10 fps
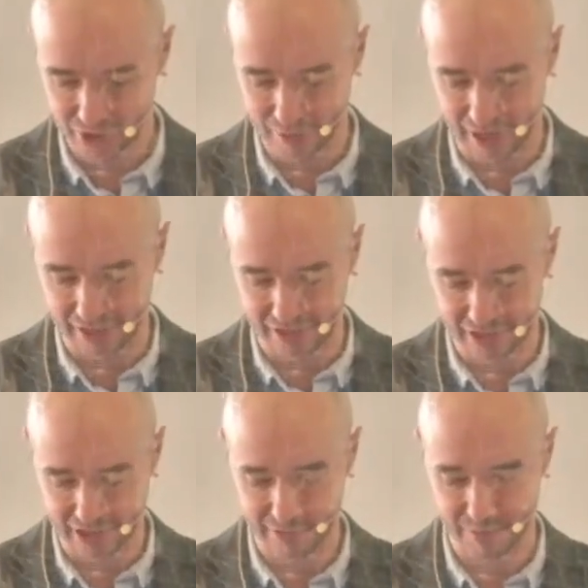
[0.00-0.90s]
is going to
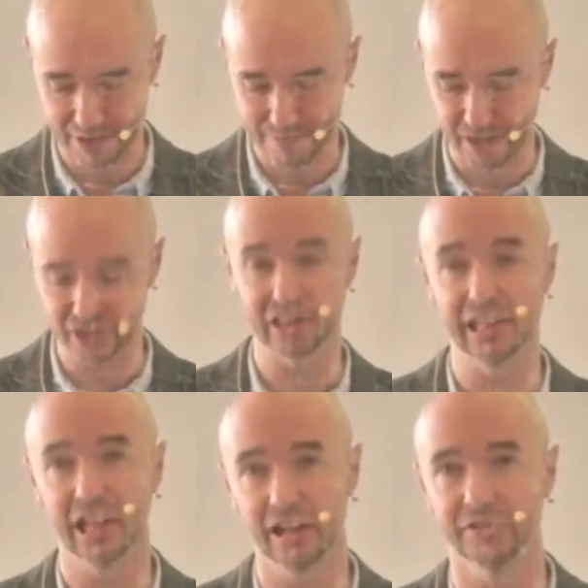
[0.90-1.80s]
be a much
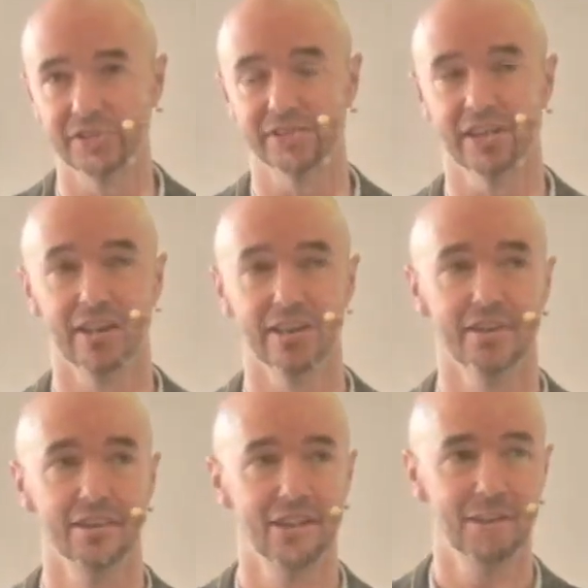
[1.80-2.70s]
loved son
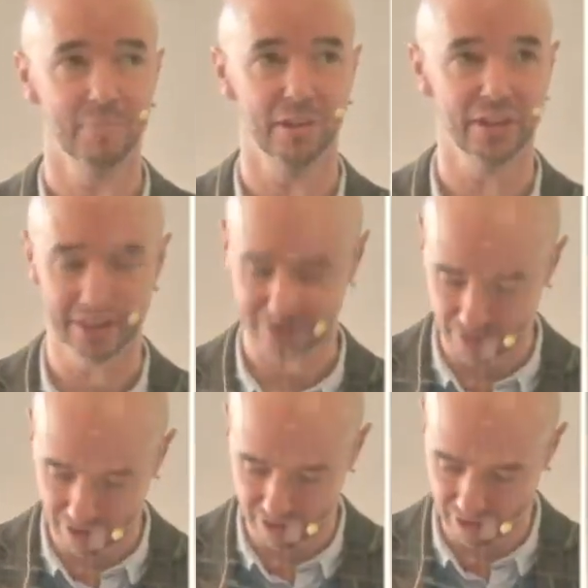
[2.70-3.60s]
by his father.